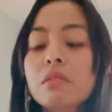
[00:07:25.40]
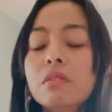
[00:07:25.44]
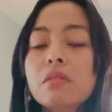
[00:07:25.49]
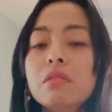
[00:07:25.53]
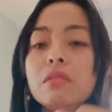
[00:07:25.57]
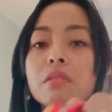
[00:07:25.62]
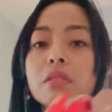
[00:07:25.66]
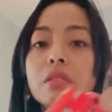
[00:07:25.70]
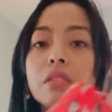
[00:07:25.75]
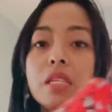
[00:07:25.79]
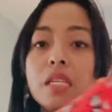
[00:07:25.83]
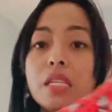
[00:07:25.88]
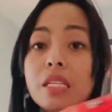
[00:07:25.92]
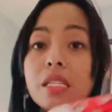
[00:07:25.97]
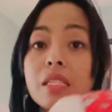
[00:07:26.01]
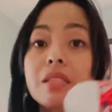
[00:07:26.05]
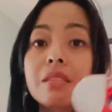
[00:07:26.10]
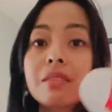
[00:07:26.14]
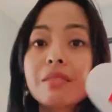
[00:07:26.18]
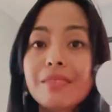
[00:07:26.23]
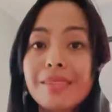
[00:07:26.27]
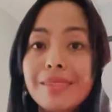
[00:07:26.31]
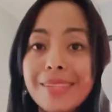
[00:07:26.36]
need
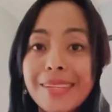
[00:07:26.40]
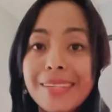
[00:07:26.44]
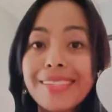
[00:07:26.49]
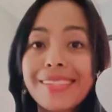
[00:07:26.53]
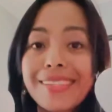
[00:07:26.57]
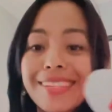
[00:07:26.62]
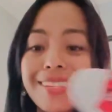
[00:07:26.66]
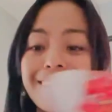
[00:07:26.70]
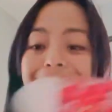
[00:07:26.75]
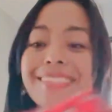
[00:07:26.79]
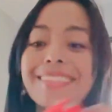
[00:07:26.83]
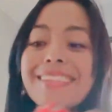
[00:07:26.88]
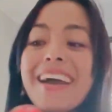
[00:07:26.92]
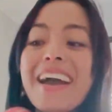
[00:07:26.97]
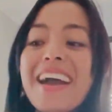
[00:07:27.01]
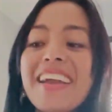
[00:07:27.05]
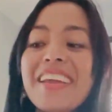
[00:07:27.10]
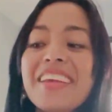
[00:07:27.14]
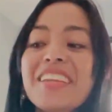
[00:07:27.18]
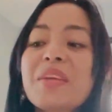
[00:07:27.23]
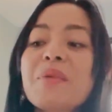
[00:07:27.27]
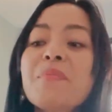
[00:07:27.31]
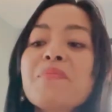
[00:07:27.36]
the Disney
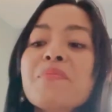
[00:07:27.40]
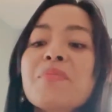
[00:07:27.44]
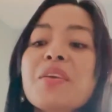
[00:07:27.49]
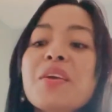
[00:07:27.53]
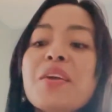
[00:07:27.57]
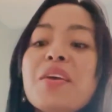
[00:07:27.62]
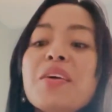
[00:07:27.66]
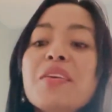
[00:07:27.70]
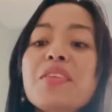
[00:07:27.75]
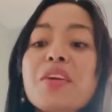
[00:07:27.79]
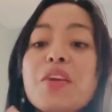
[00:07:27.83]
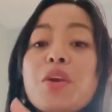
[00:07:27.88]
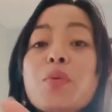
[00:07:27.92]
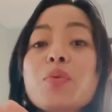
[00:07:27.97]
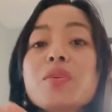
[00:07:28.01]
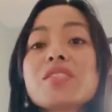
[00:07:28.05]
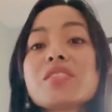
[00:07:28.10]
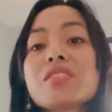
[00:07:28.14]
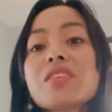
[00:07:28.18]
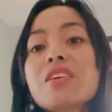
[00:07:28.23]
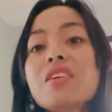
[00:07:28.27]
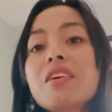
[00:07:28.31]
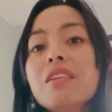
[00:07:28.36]
design, there are
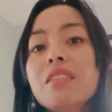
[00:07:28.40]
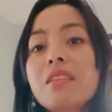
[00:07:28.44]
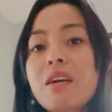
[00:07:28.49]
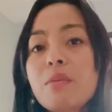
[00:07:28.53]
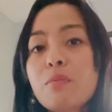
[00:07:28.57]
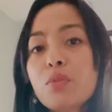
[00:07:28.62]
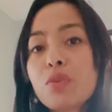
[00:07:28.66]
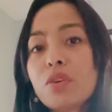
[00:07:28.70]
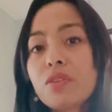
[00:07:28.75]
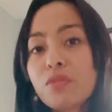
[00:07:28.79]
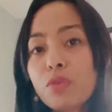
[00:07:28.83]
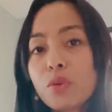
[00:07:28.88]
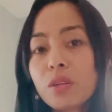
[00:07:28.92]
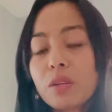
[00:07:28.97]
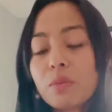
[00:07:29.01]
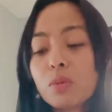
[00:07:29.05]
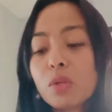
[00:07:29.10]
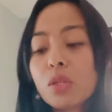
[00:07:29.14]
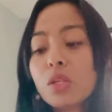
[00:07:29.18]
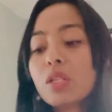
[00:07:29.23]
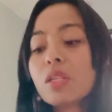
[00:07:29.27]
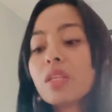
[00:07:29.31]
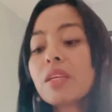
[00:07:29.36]
ones that are a lot more
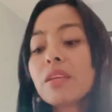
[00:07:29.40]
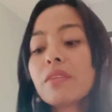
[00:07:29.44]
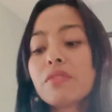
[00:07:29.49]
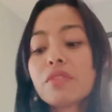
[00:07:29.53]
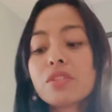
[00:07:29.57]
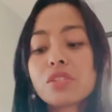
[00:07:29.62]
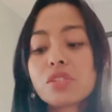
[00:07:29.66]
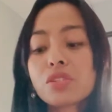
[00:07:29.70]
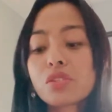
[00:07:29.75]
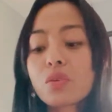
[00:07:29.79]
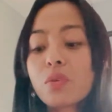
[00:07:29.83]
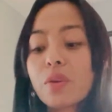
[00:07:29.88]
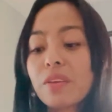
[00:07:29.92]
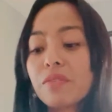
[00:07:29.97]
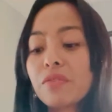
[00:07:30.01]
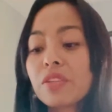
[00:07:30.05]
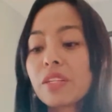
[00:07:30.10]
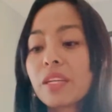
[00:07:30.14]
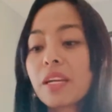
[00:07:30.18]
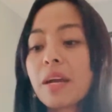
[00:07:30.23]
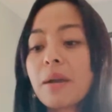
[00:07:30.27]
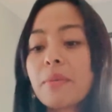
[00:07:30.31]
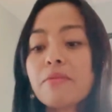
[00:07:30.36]
affordable if you're just going for
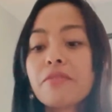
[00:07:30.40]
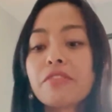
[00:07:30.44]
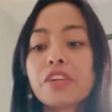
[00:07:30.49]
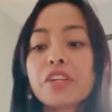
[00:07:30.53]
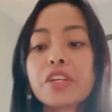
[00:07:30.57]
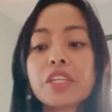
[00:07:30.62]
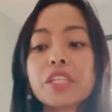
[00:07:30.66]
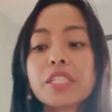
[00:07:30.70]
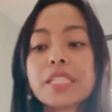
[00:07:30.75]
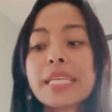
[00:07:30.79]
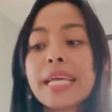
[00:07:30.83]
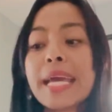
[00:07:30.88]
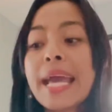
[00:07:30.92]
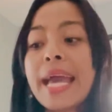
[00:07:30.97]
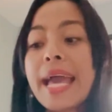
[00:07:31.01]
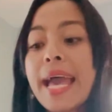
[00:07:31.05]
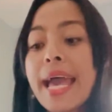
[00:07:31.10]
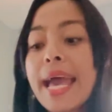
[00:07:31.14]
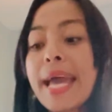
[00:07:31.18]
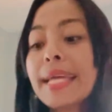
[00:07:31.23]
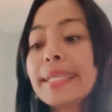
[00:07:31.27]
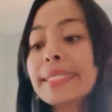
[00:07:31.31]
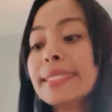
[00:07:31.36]
the comfort
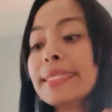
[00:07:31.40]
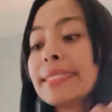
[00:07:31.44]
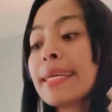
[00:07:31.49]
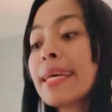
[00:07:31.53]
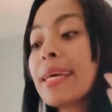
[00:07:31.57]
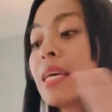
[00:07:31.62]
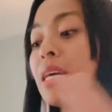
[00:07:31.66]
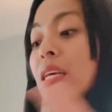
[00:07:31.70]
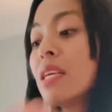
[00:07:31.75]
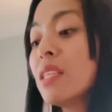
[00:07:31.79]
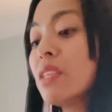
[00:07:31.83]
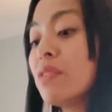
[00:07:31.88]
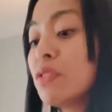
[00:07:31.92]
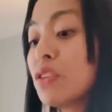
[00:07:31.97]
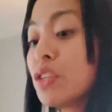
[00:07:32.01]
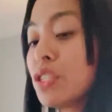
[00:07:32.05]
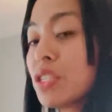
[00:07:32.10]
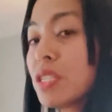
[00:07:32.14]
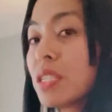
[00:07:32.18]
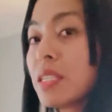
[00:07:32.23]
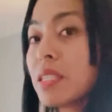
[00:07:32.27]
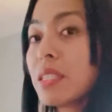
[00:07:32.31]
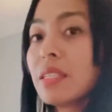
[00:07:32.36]
and the
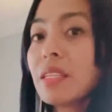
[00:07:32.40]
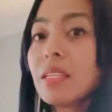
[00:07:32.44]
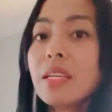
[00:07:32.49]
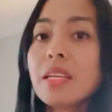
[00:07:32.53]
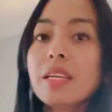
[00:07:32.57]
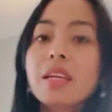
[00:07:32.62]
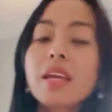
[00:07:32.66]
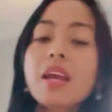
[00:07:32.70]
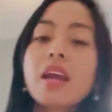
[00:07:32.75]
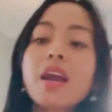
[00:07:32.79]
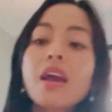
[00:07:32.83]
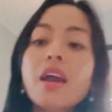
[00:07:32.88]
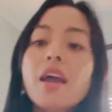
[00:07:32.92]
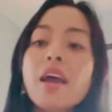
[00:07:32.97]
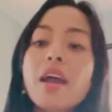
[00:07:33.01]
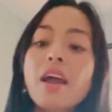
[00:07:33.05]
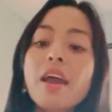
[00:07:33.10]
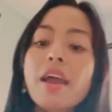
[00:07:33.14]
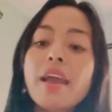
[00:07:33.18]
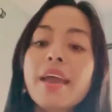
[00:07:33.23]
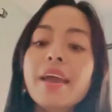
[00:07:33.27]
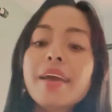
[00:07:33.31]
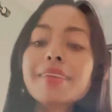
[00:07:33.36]
versatility.
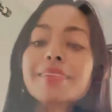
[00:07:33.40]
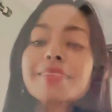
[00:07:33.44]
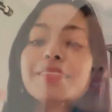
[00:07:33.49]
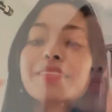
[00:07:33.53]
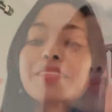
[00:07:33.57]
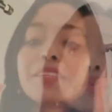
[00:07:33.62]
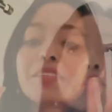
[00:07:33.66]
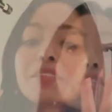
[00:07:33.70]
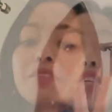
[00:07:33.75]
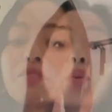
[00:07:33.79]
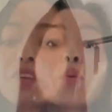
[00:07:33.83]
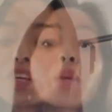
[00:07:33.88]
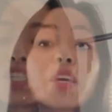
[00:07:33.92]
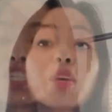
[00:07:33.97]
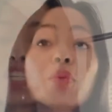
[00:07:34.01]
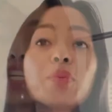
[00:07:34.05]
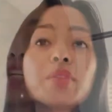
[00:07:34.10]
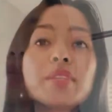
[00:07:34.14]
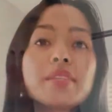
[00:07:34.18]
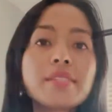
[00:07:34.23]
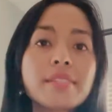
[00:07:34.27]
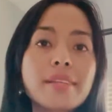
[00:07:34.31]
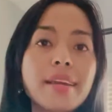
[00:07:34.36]
And just real quick
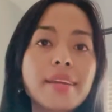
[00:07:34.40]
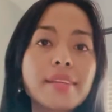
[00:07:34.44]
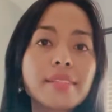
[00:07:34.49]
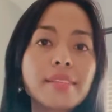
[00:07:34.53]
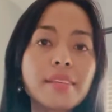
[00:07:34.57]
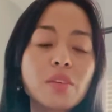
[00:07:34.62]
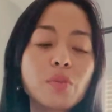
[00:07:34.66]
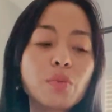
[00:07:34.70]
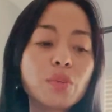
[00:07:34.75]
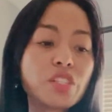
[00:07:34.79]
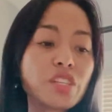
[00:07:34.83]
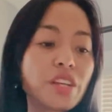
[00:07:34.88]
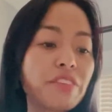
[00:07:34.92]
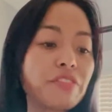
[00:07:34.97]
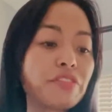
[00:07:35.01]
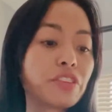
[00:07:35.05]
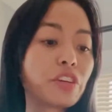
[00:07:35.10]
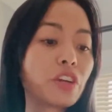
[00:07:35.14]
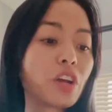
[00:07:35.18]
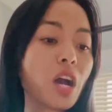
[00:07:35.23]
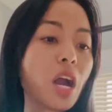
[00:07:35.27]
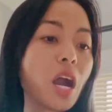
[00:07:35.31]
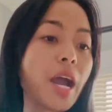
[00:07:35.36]
with the sizing, which I
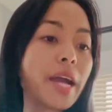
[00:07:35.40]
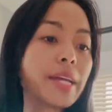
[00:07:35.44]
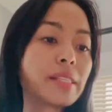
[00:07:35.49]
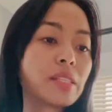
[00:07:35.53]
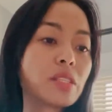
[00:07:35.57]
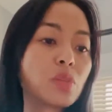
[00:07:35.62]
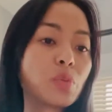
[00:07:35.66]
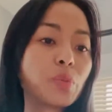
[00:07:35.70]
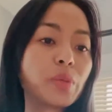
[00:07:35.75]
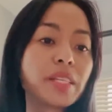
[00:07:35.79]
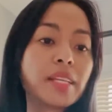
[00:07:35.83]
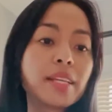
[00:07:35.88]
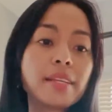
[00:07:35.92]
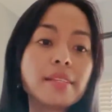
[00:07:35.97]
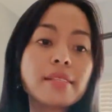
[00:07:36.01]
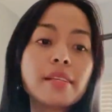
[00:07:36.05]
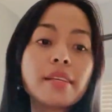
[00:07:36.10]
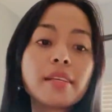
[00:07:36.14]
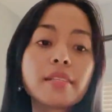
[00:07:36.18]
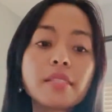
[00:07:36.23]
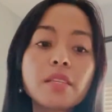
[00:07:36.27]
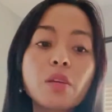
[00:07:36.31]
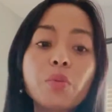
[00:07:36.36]
forgot, with
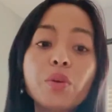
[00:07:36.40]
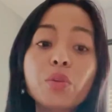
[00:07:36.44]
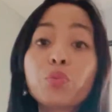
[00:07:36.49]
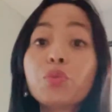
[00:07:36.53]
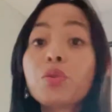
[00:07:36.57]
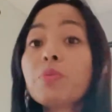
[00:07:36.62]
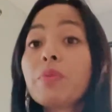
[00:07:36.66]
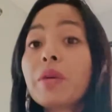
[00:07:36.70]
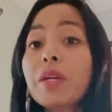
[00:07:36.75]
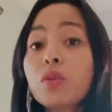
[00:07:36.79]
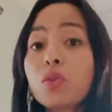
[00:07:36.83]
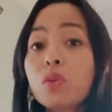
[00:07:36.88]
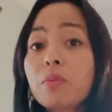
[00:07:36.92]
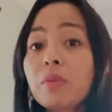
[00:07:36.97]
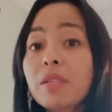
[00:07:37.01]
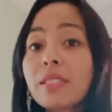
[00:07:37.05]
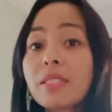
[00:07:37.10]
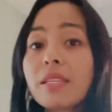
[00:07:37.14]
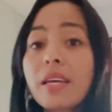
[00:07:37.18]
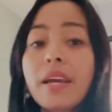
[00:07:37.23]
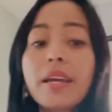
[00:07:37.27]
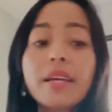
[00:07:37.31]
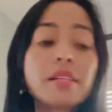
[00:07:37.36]
Kiziks I went with my normal
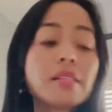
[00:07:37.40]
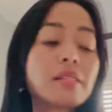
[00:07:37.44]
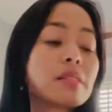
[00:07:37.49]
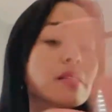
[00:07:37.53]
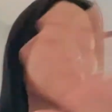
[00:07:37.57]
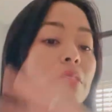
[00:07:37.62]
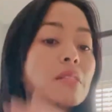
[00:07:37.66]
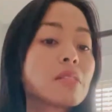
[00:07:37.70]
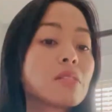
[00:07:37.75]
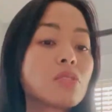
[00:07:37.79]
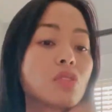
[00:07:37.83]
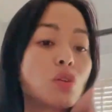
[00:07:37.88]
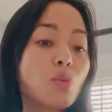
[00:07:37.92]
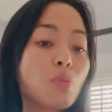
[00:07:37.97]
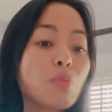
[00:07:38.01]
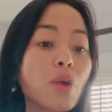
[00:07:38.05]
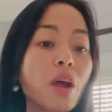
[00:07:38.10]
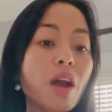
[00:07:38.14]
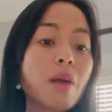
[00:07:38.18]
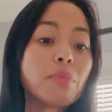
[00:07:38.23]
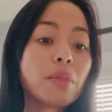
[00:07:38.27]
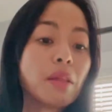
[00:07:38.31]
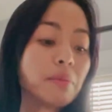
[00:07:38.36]
size, no
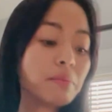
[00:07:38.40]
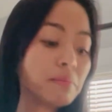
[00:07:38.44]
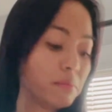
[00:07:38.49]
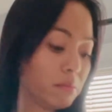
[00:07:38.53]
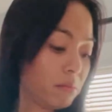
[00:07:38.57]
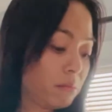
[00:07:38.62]
problem.